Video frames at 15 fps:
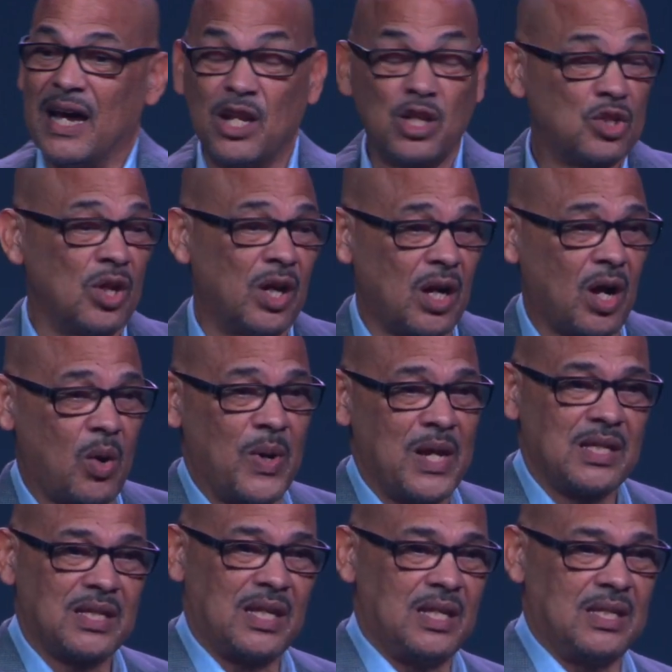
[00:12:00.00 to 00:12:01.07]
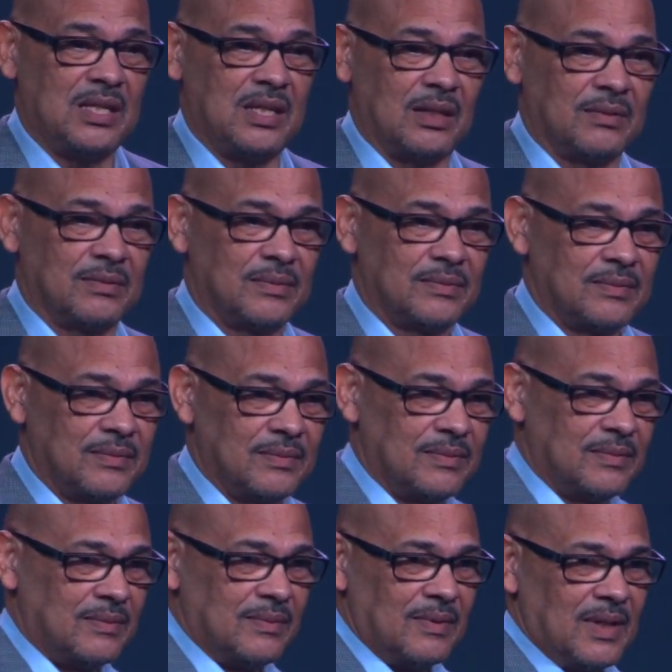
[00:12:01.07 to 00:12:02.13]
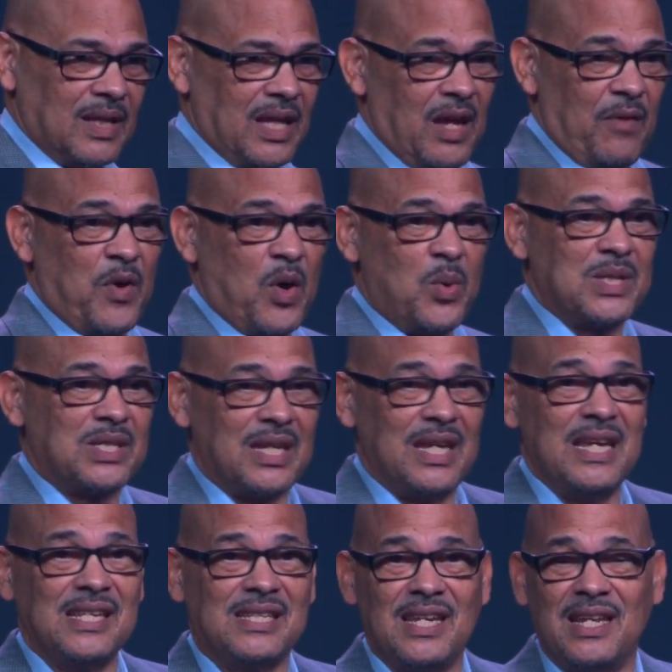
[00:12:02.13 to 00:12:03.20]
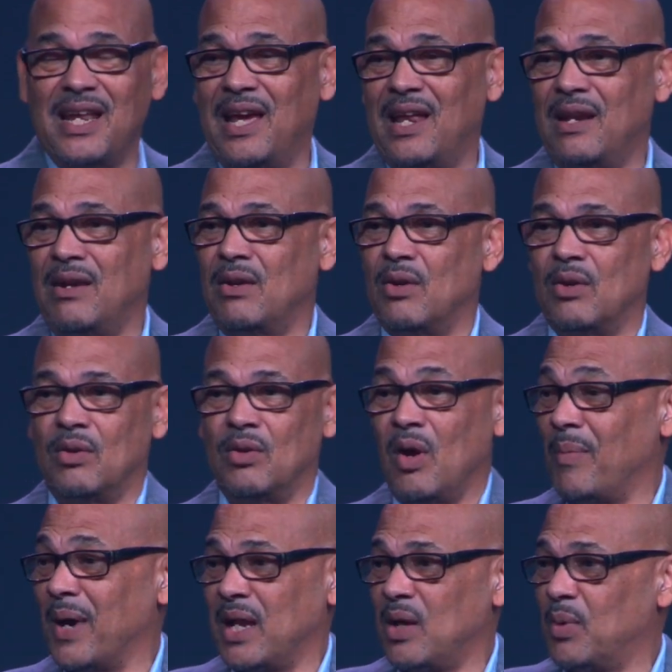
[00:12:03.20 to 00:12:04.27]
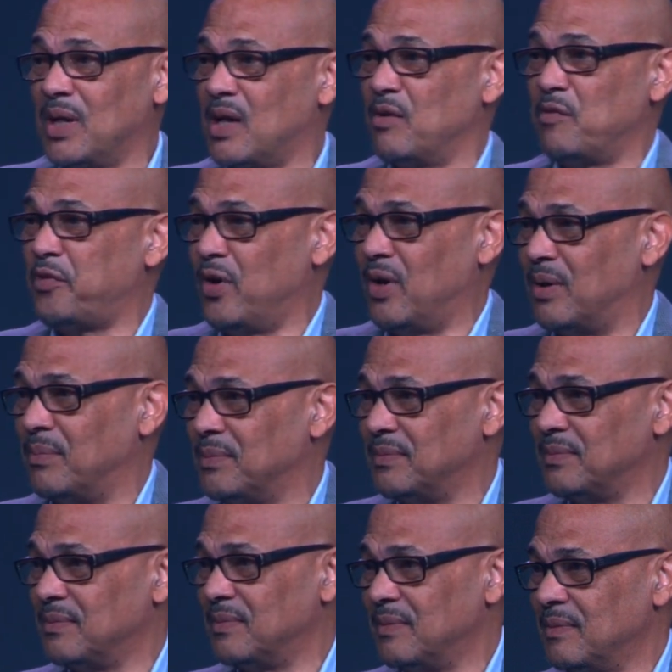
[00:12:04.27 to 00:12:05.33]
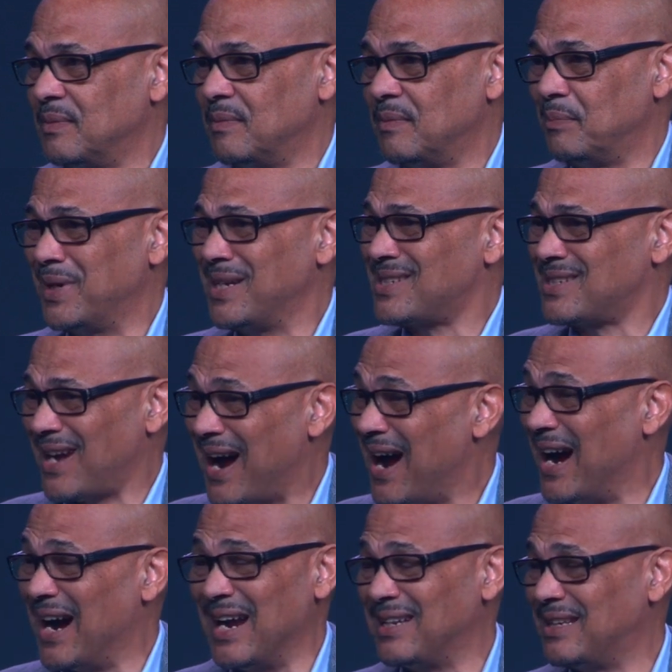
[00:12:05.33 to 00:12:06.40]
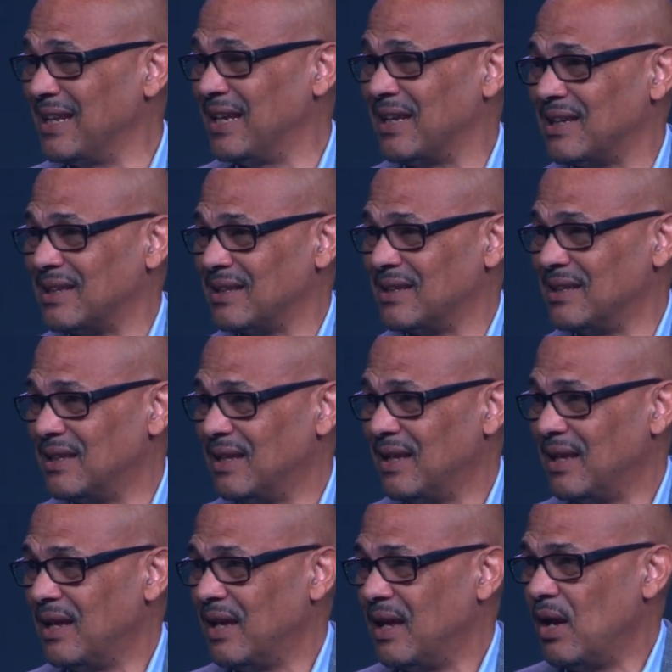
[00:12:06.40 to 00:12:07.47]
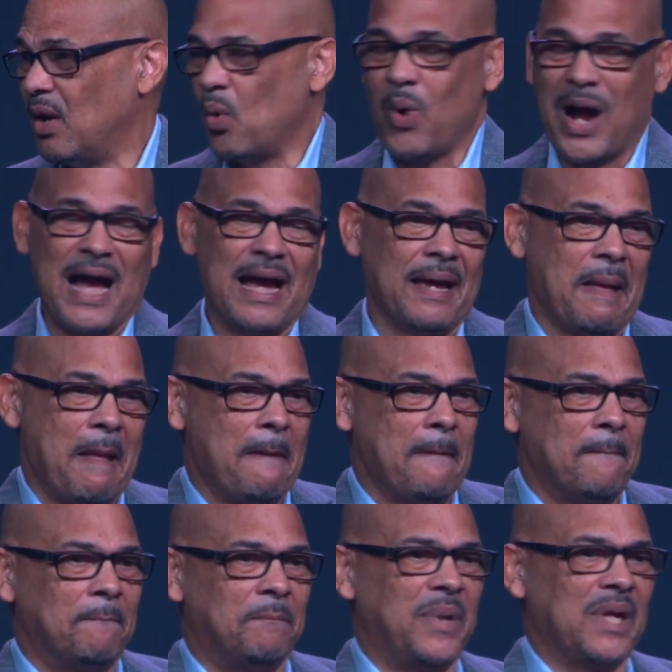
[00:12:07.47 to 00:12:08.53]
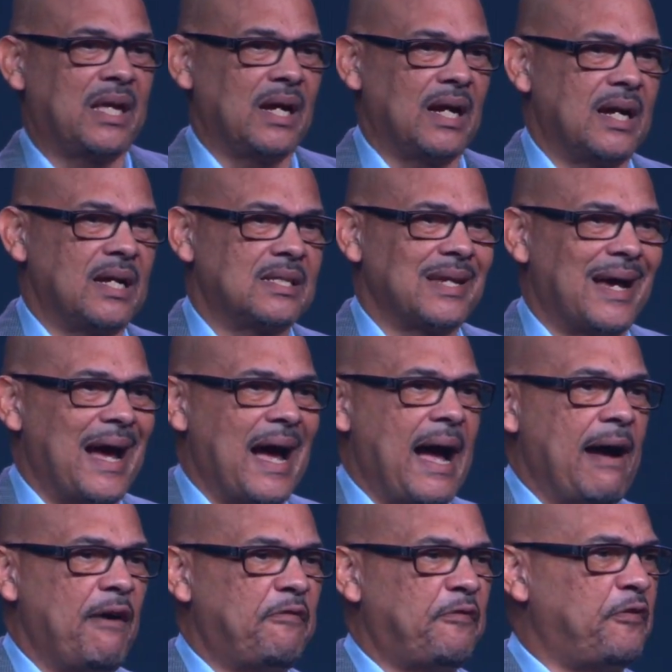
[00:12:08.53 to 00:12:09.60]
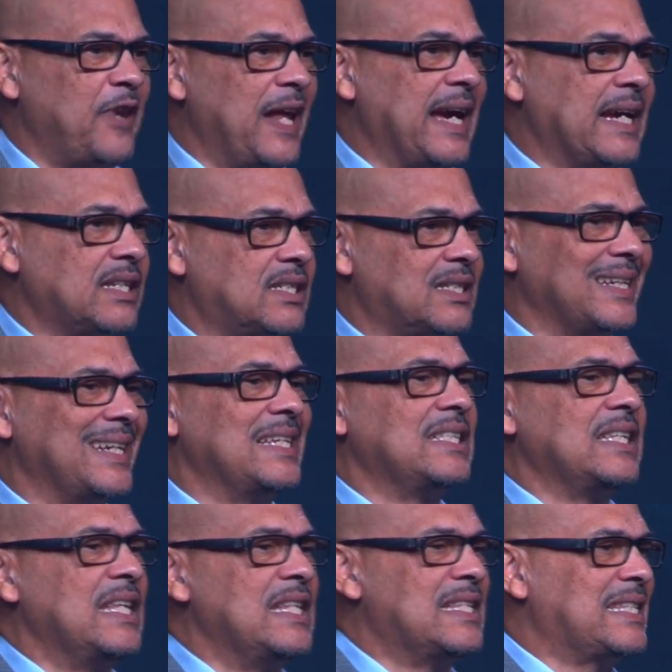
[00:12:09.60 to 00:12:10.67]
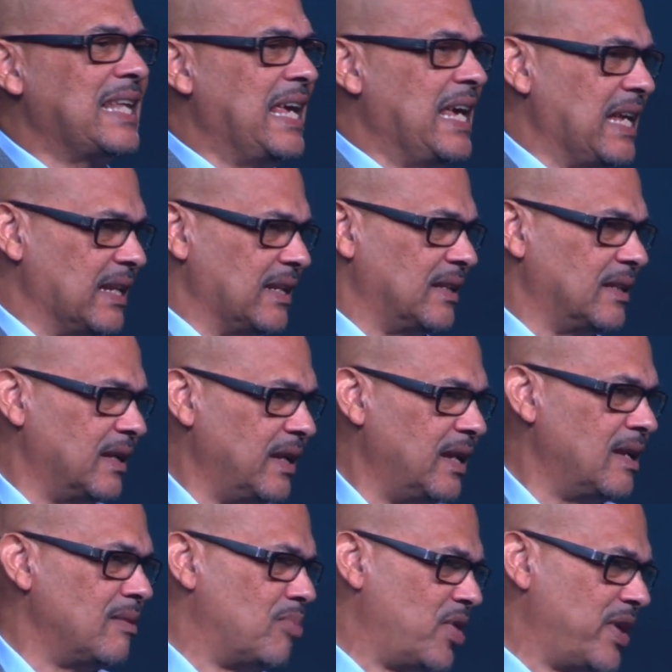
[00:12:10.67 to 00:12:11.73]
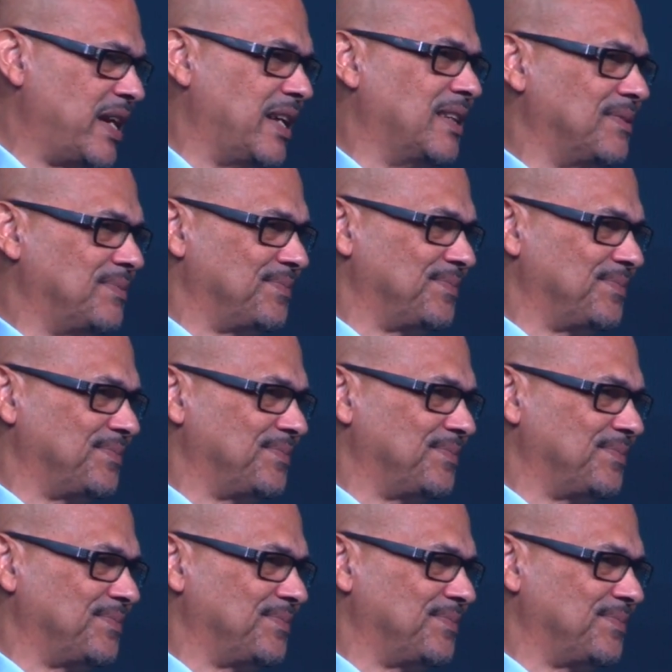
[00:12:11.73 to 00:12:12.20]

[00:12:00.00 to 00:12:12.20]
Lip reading: And it's not always easy. If it was easy, then nobody would conform. But it's a hard thing. Why? Because our flesh is insane in the brain.